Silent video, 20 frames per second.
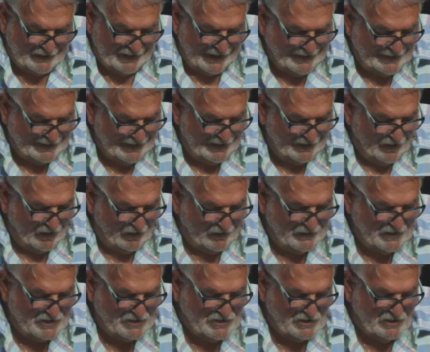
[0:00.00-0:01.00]
that they did
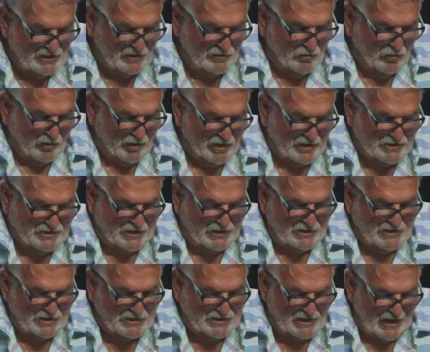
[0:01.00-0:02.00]
all these good works
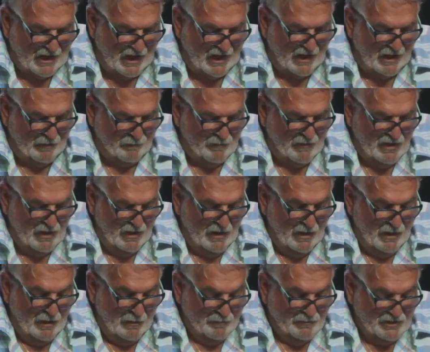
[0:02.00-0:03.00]
in his name.
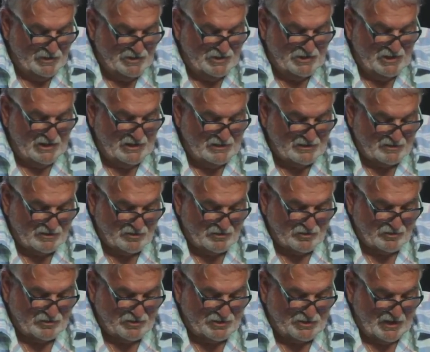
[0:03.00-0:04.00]
But
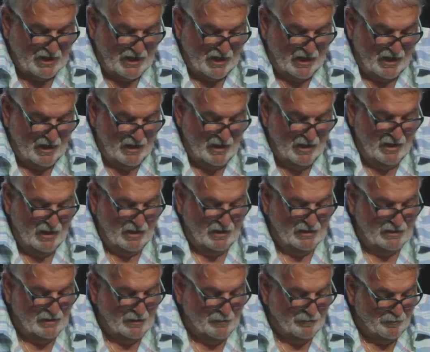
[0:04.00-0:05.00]
Jesus will say,
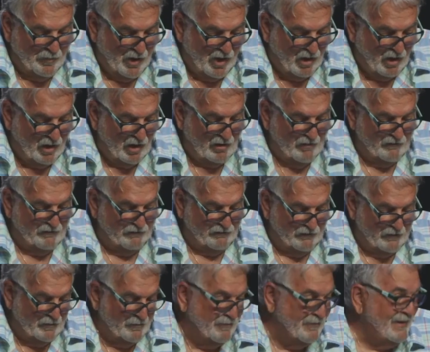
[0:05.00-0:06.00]
depart
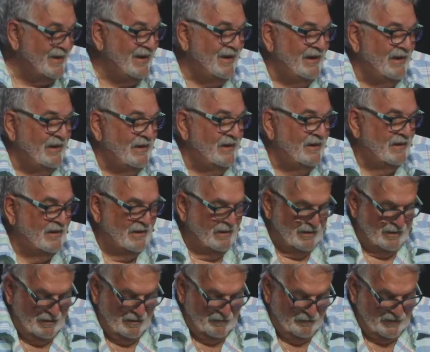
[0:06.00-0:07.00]
from me,
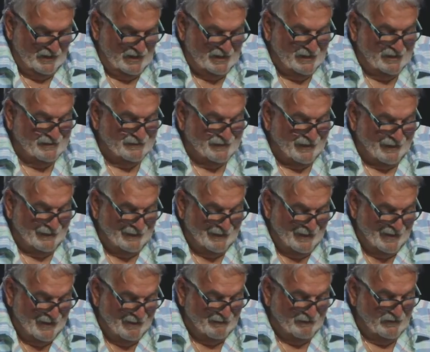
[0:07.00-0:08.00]
because I
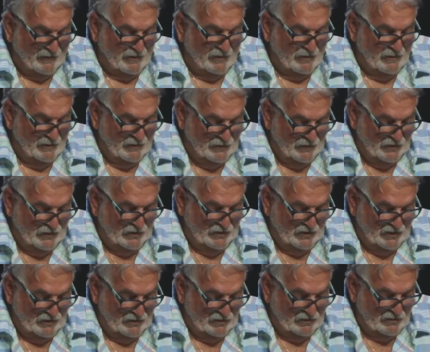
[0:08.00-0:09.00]
never knew
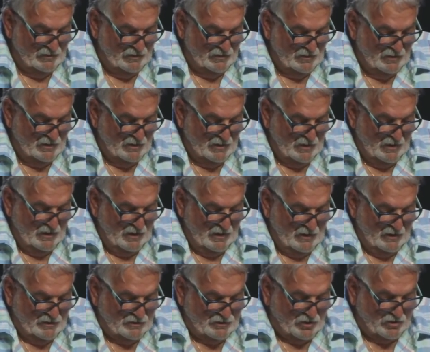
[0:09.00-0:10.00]
you.
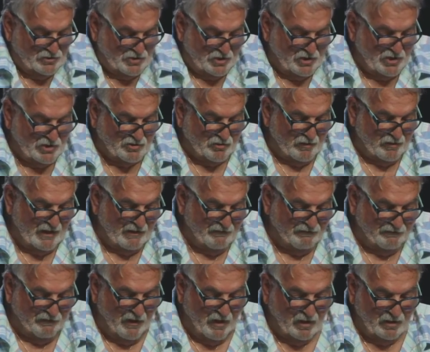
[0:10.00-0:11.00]
So church, we
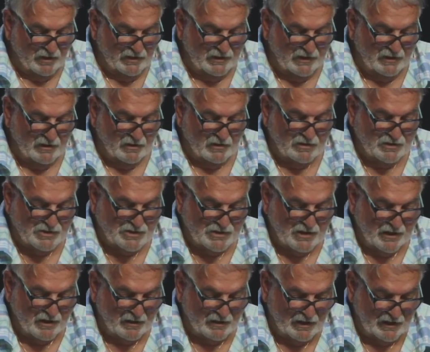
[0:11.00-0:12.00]
have fallen into the
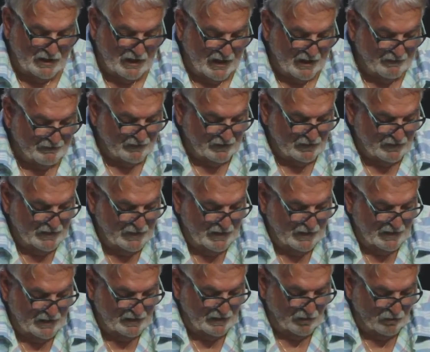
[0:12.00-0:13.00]
snare of the devil
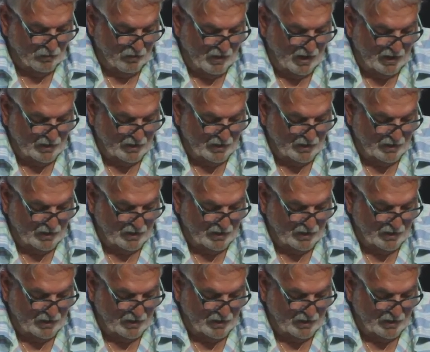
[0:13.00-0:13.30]
in our